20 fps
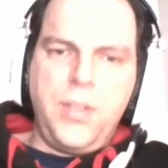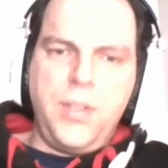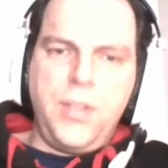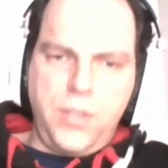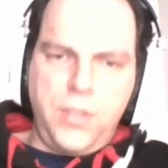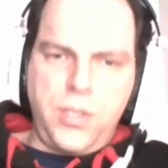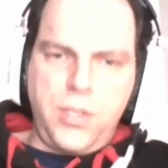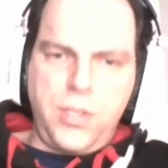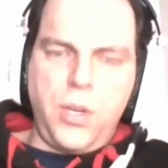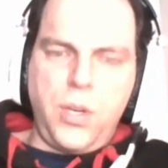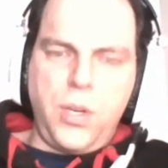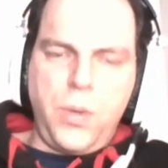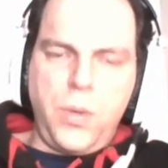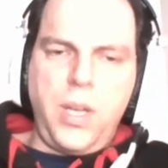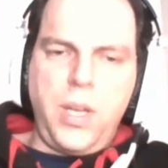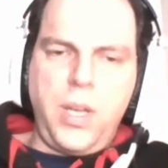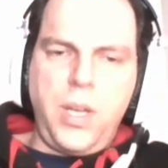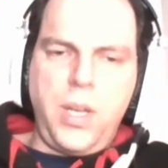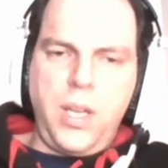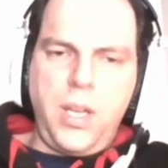So uh,
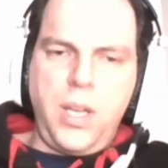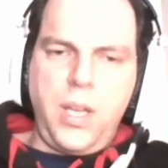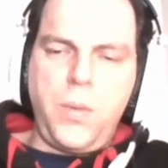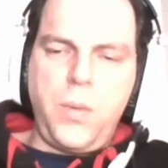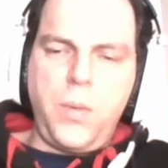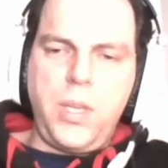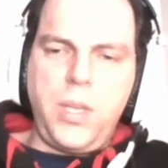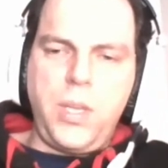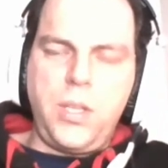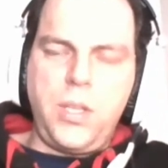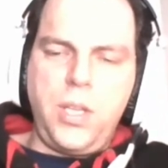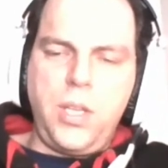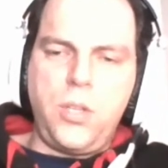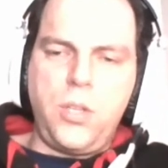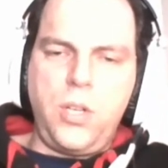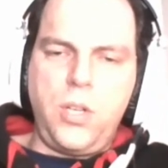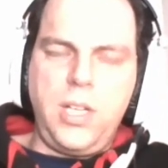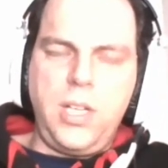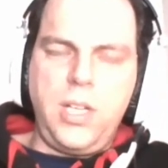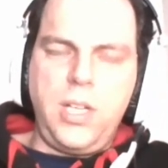in, in
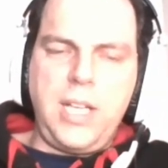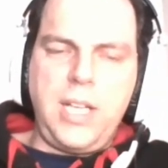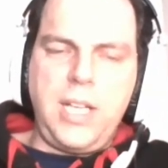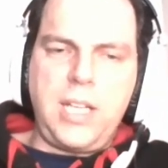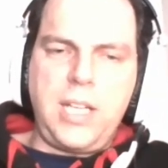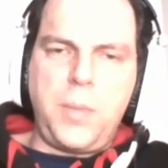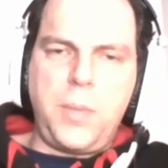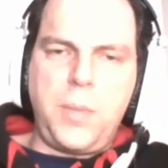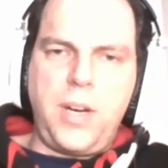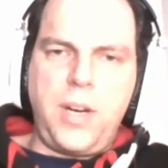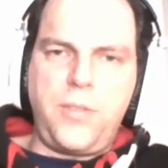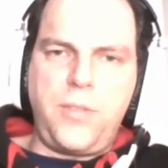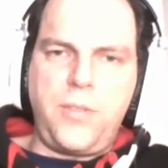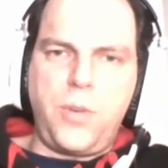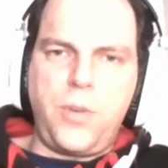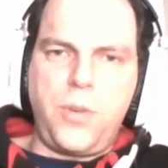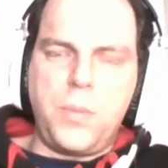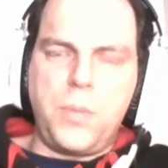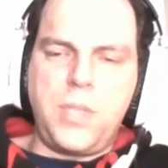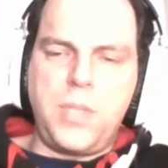early data
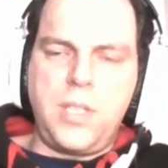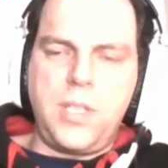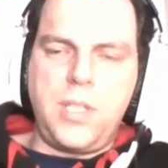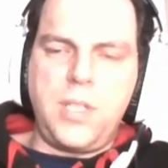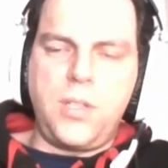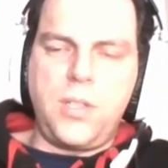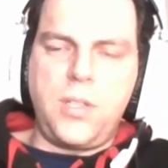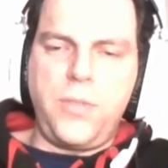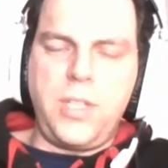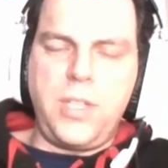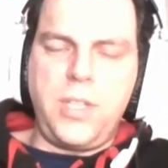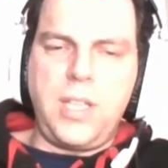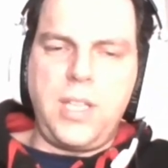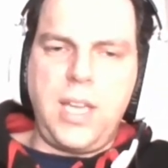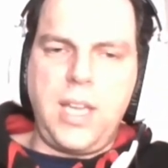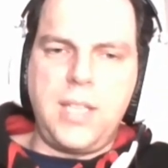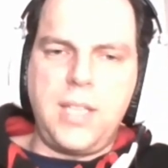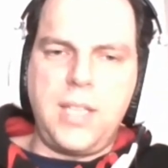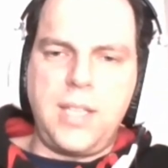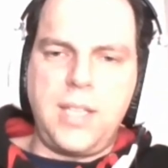platforms, it's often the
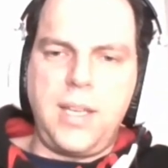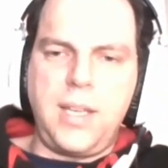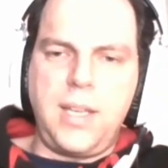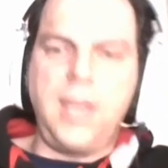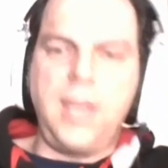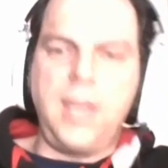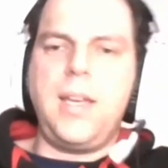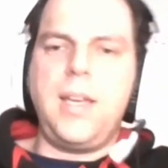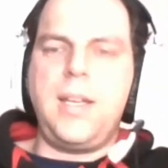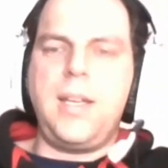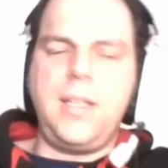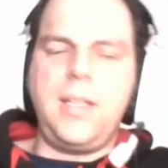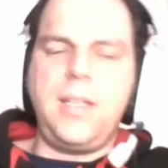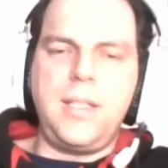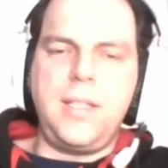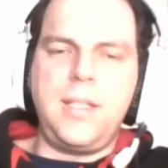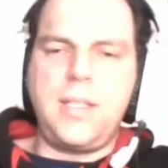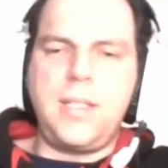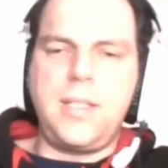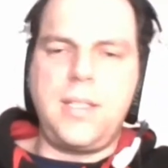case that, hey, I need
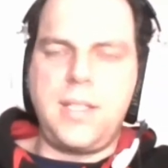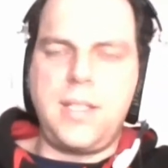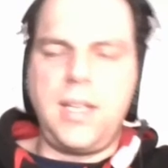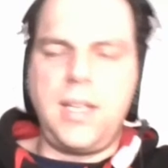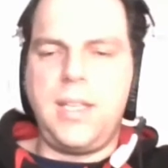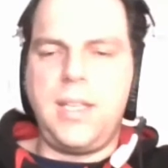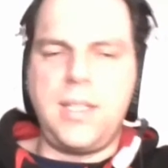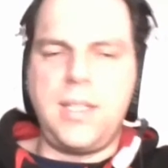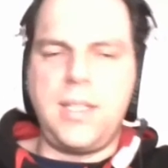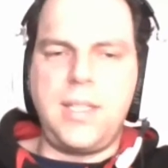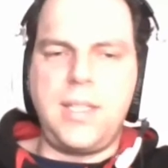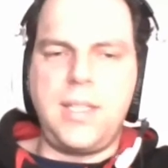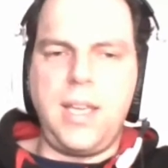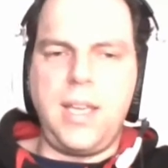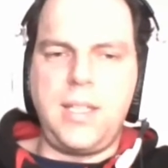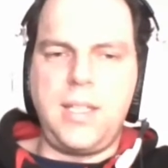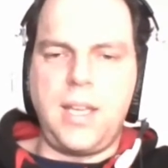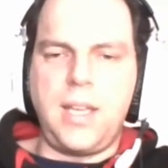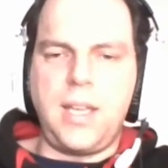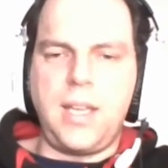this, I need this
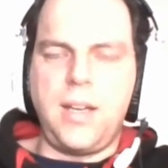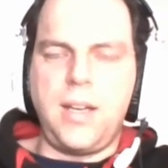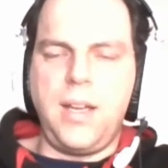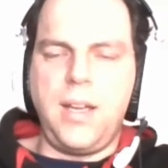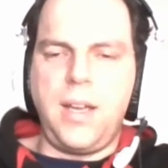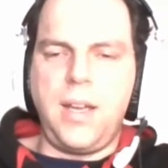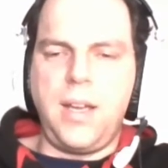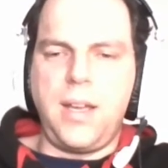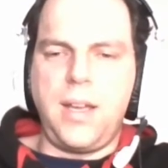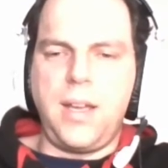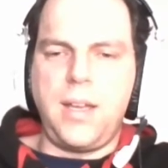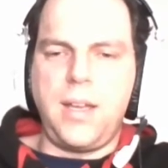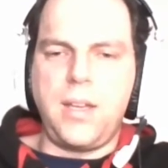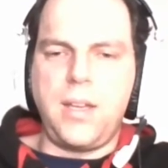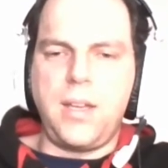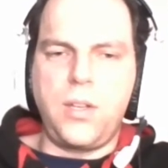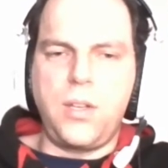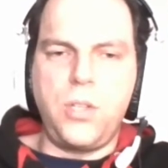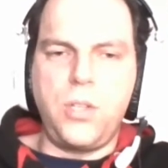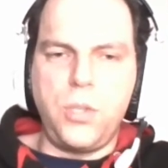data. Uh,
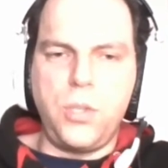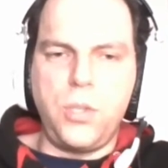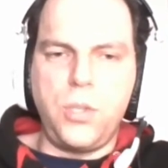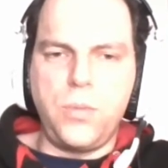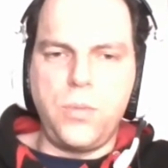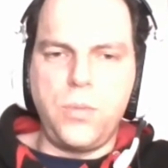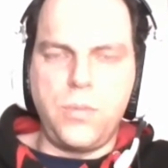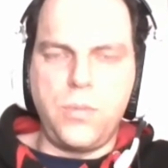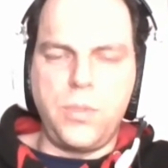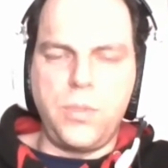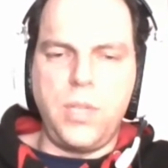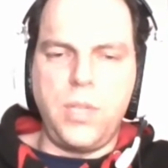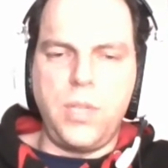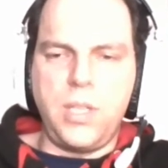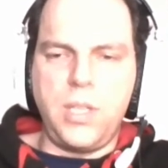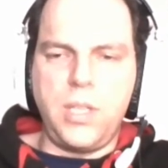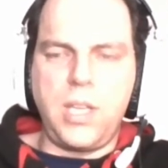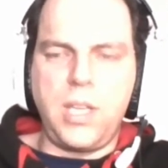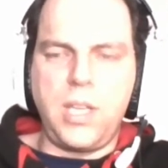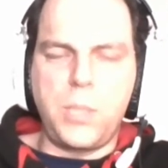could you
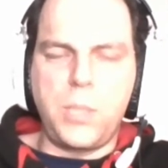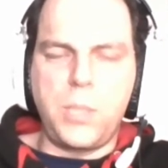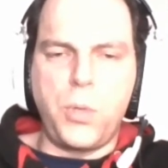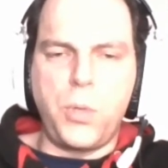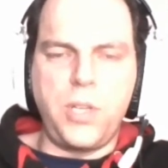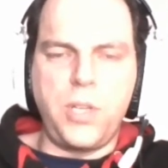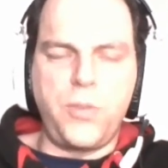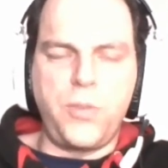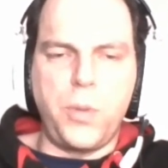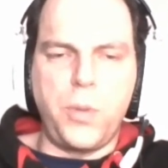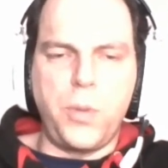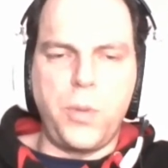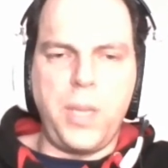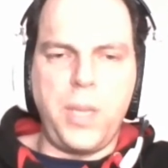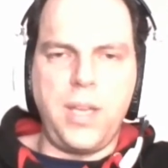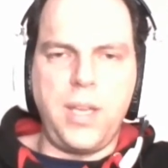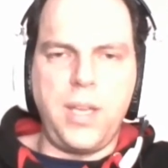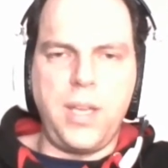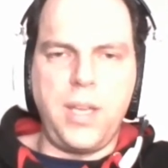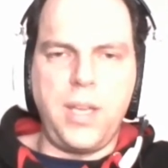export it for
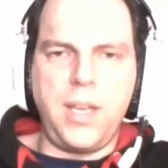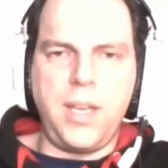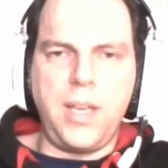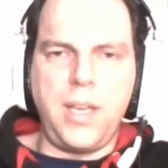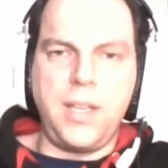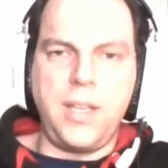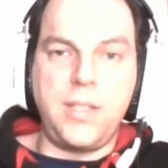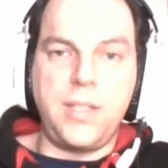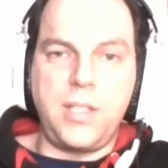me and, and the